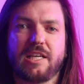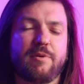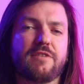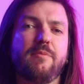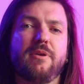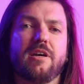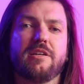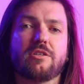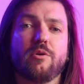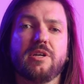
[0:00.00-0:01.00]
ExpressVPN
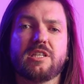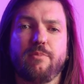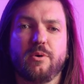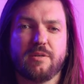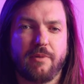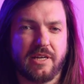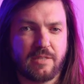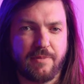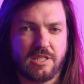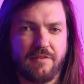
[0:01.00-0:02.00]
is only supported by
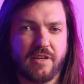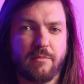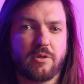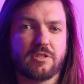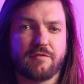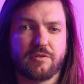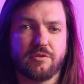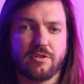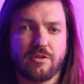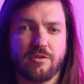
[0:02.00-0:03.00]
specific models of
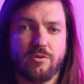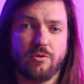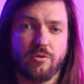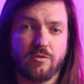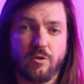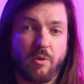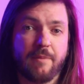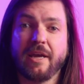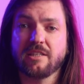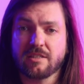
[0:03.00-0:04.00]
router or the one
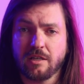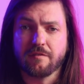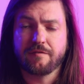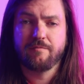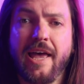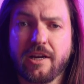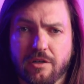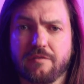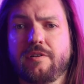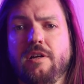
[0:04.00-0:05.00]
it makes itself,
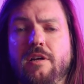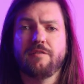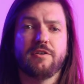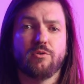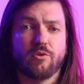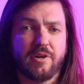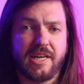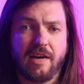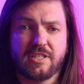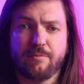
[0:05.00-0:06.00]
AirCove. If you already
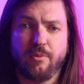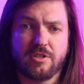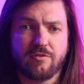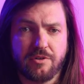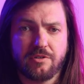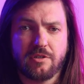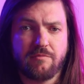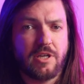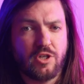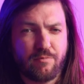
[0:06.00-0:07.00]
have a supported router,
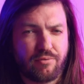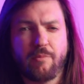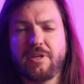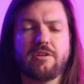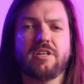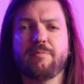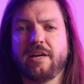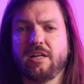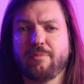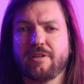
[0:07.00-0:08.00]
then you probably don't need
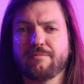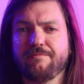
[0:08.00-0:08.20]
my help here.